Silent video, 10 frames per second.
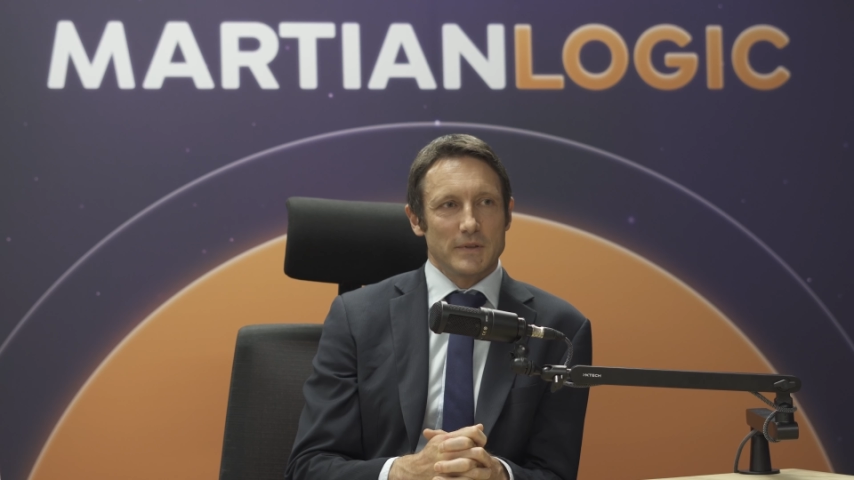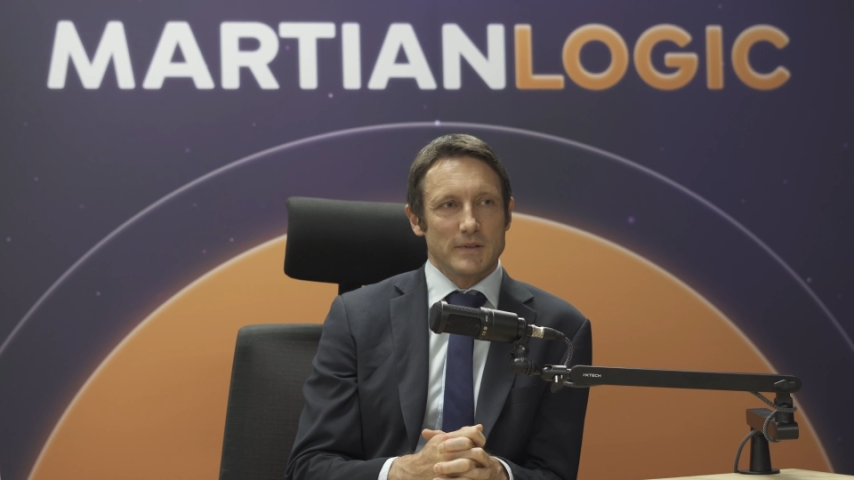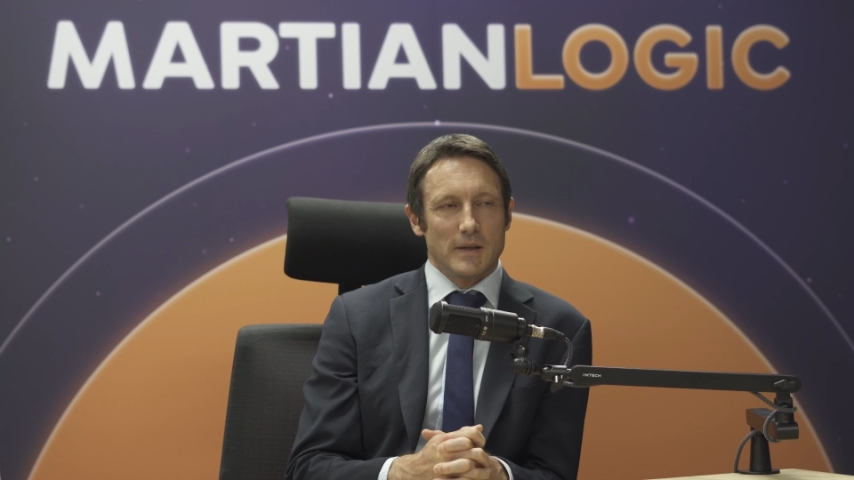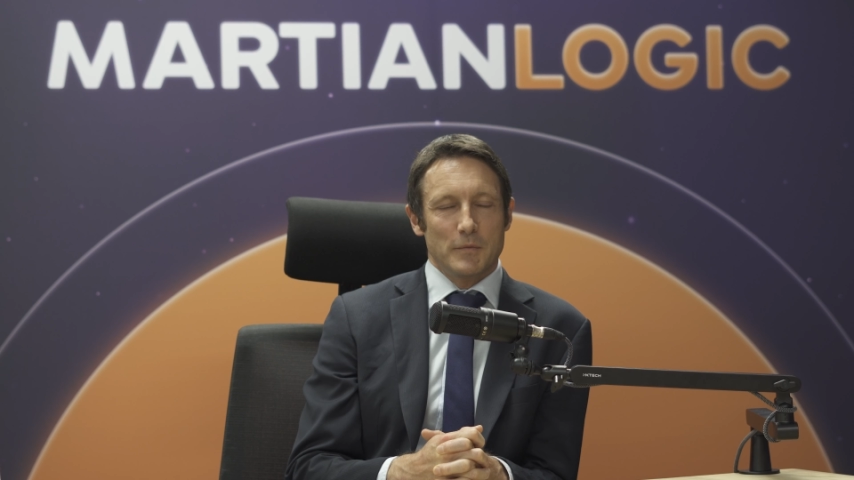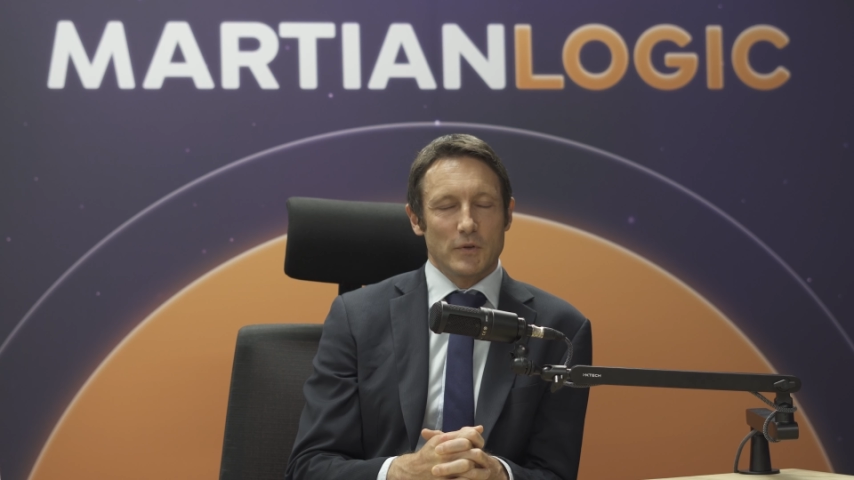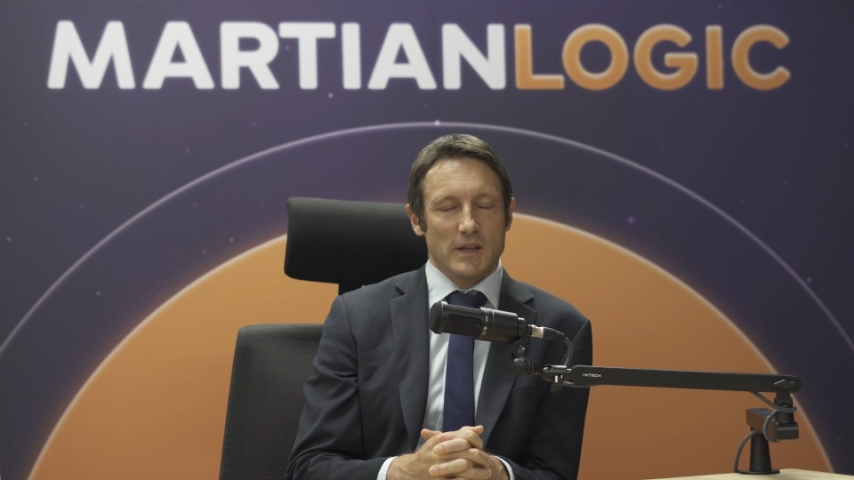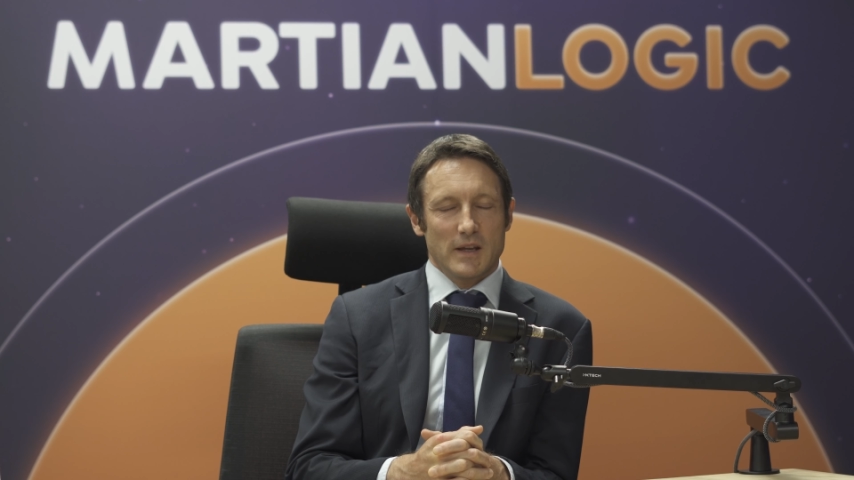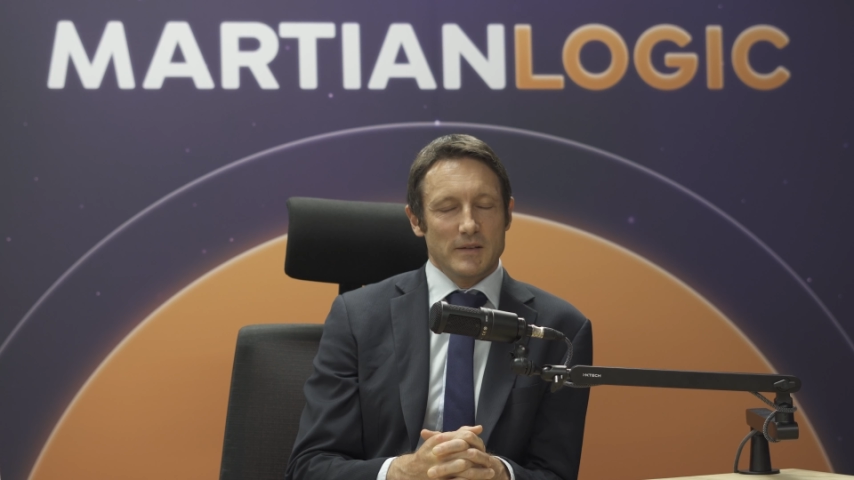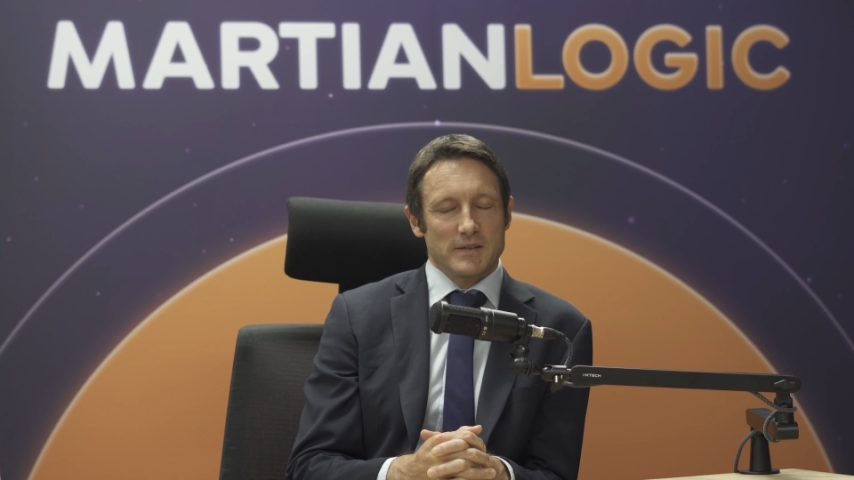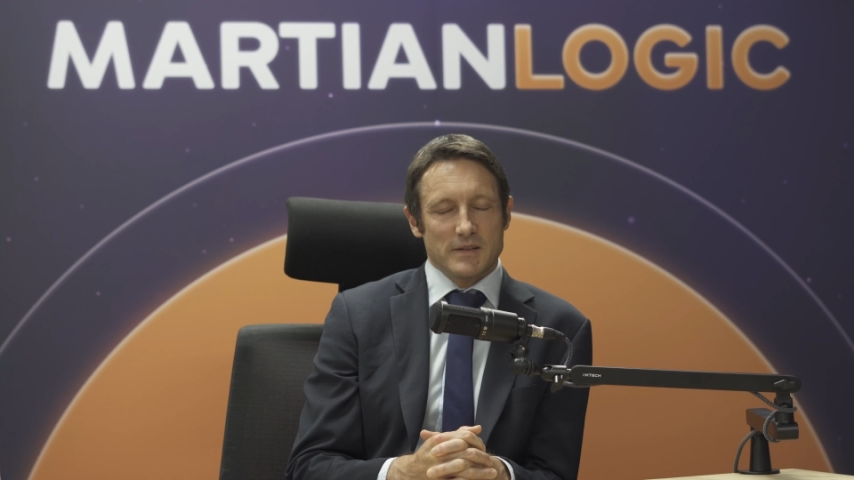but look,
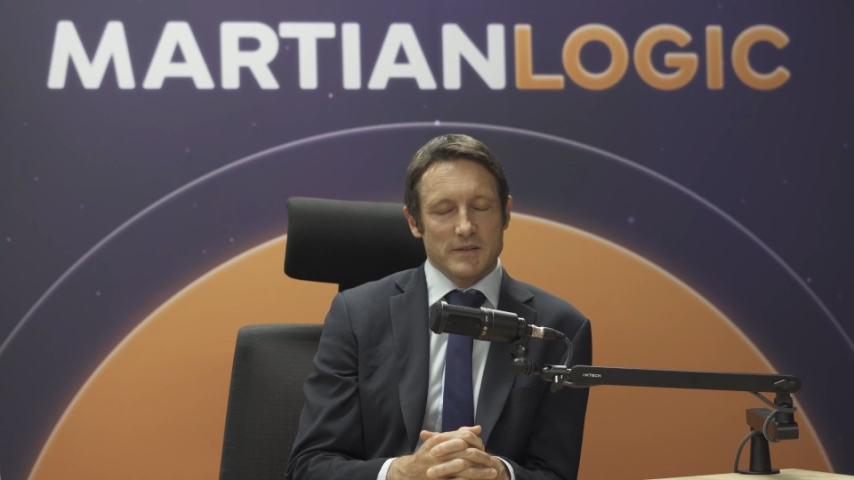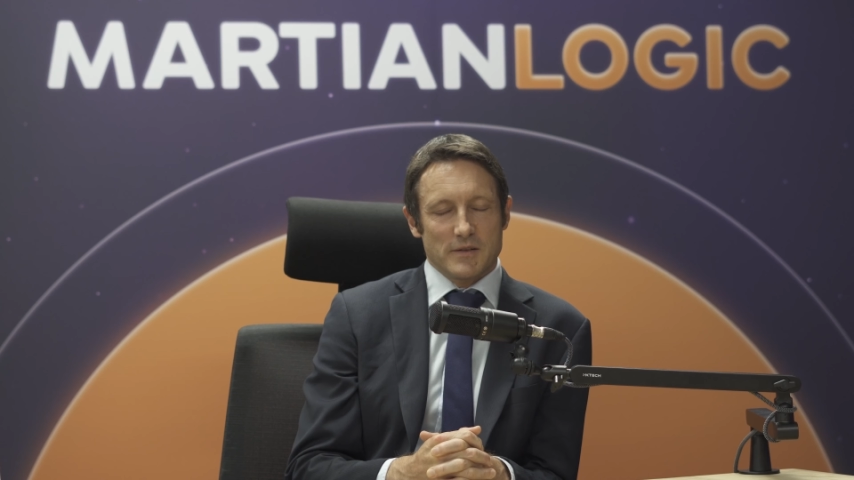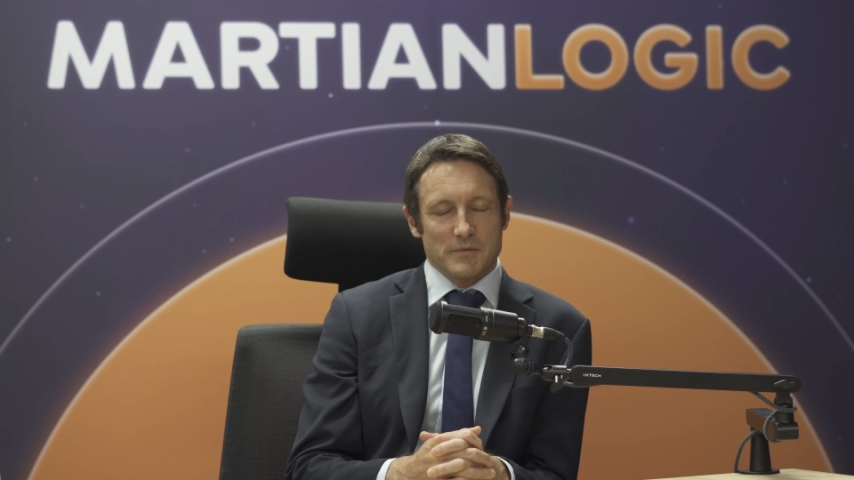it's